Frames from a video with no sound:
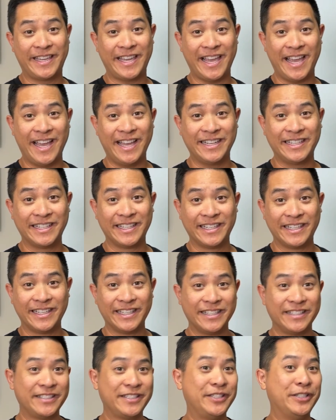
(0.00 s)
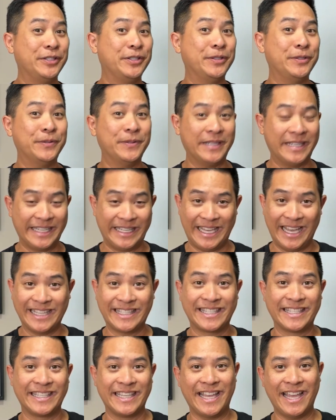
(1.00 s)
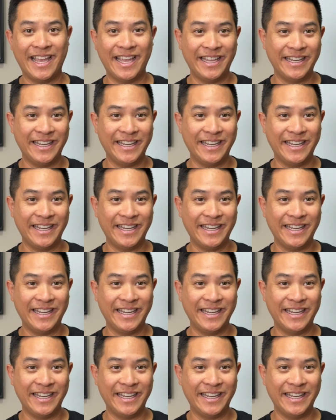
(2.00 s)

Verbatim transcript: can to get to the